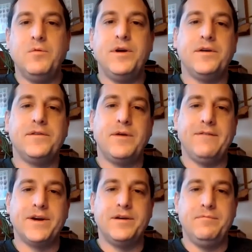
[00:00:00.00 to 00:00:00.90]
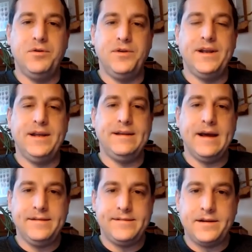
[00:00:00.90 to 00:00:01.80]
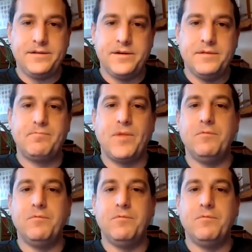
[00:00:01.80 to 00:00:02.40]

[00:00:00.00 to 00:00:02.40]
We also have a community day center,